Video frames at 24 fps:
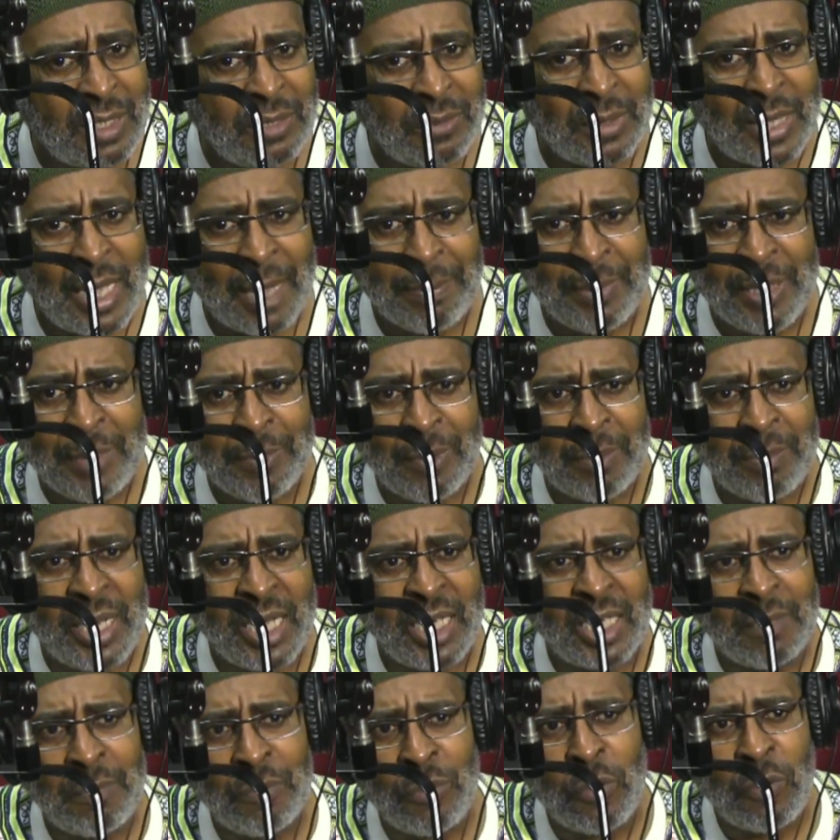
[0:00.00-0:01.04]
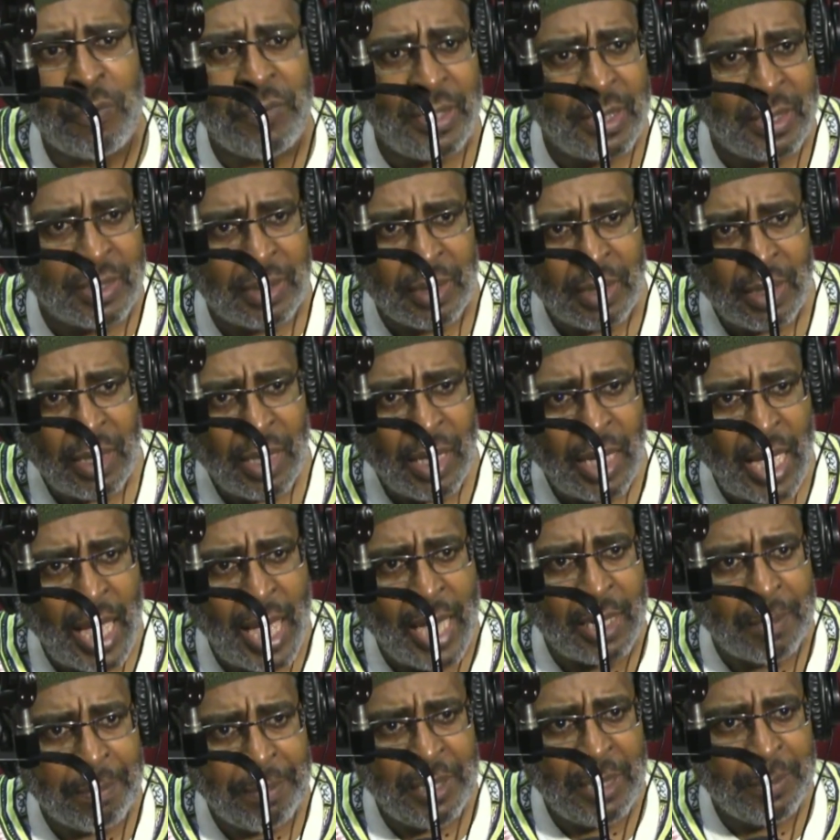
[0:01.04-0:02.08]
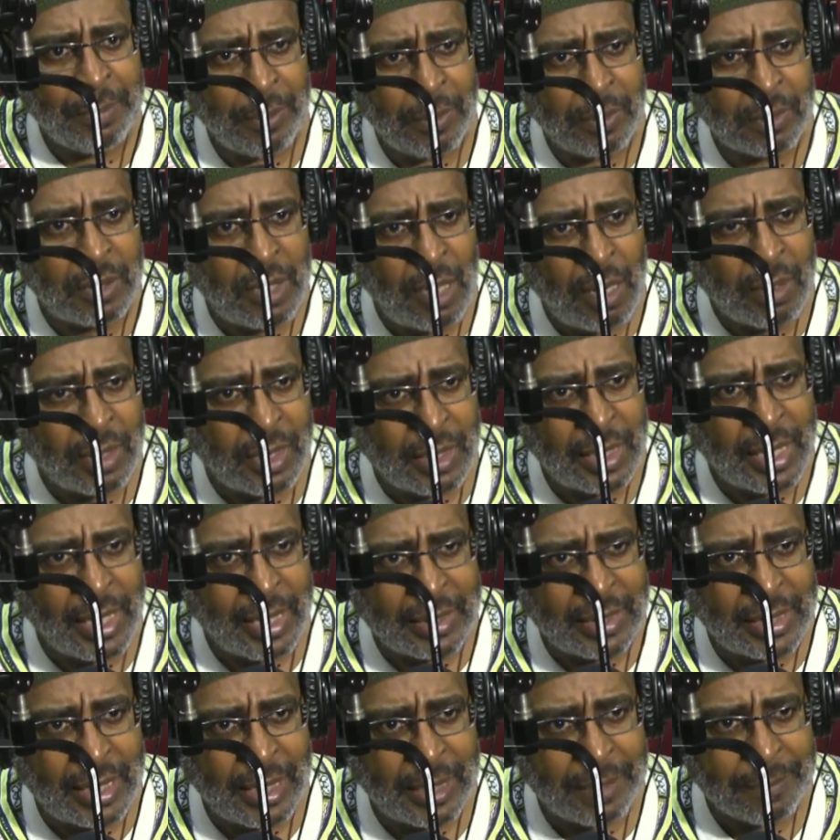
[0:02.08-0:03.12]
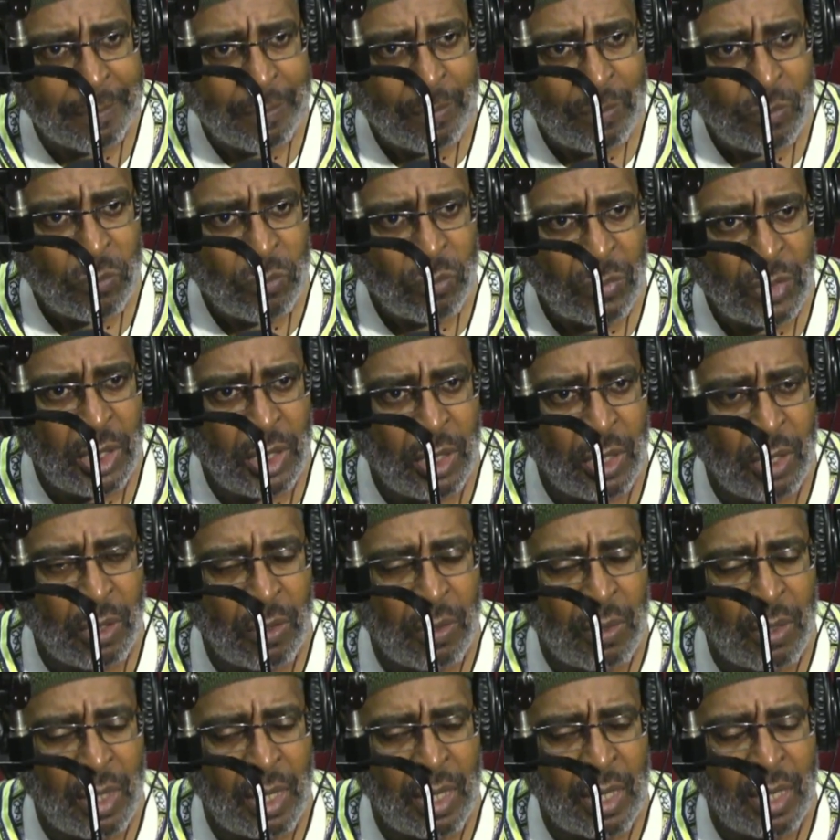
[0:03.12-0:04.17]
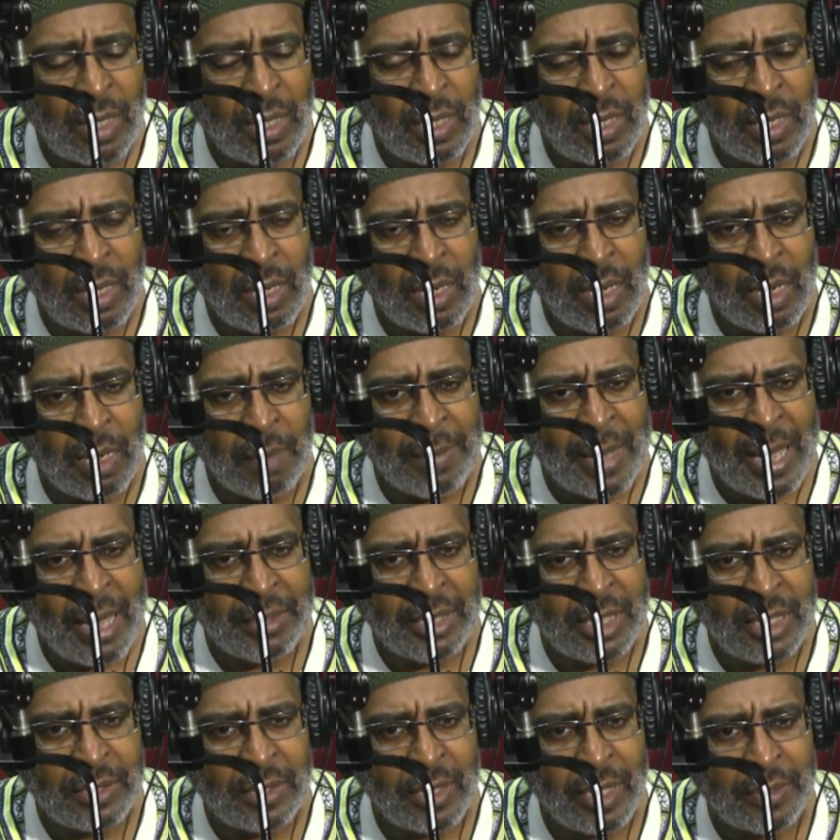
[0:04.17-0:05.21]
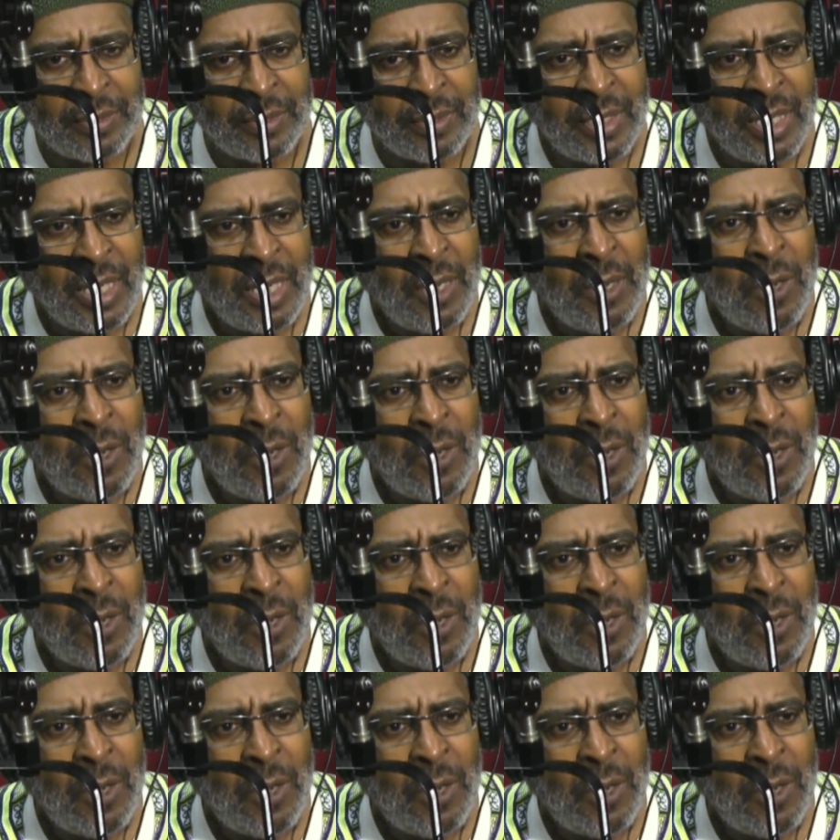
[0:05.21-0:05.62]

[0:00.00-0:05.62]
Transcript: You got people making movies out of people talking like that, you know, uh, uh, uh, about each other.